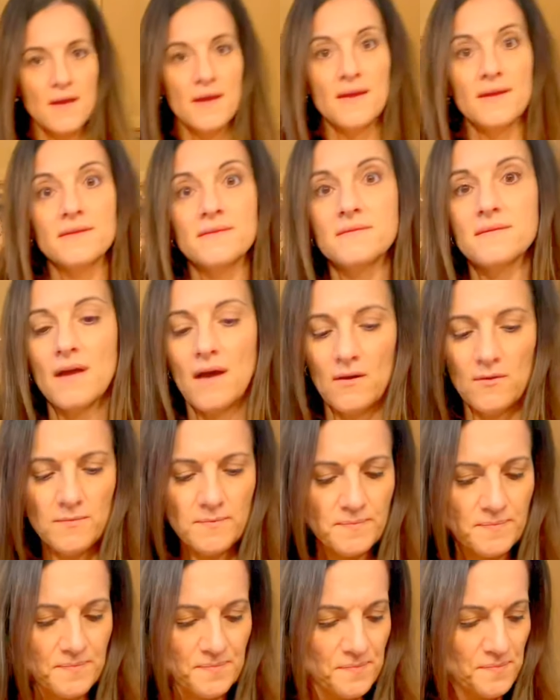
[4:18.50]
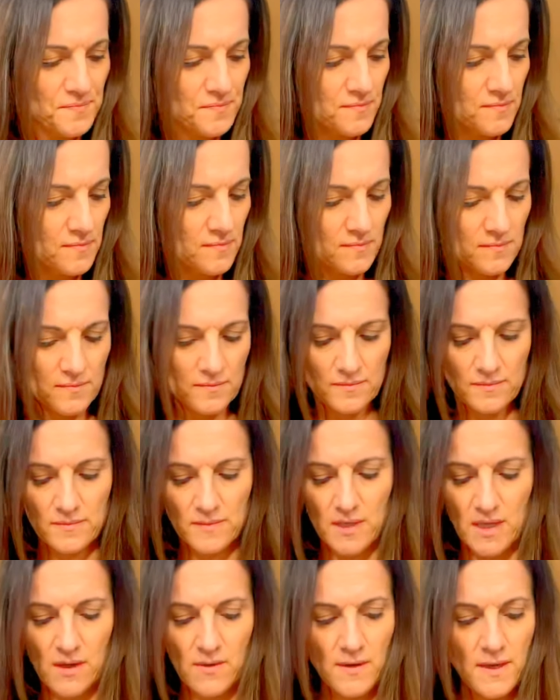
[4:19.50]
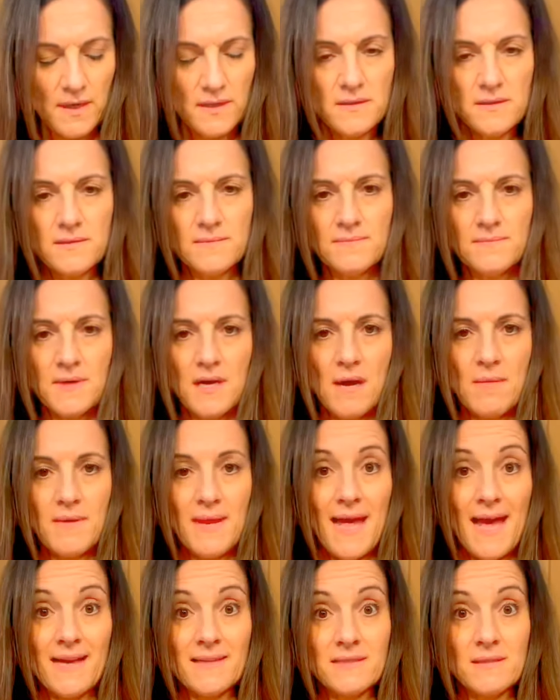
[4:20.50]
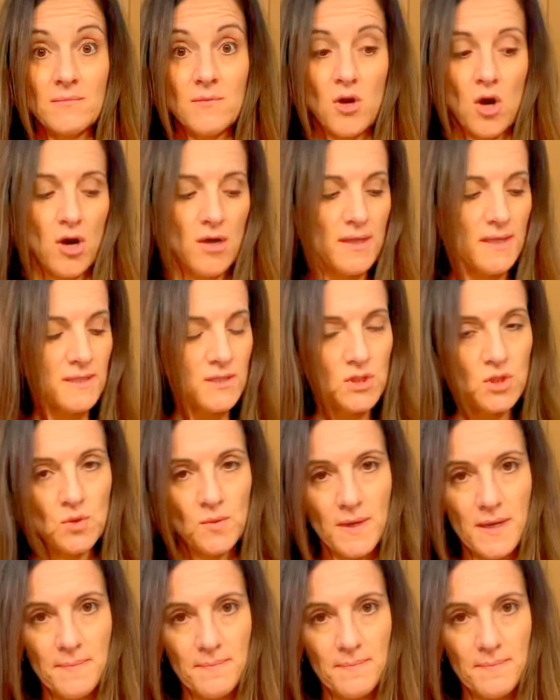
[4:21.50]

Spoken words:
So, here it is. I'm going to add some garlic to it.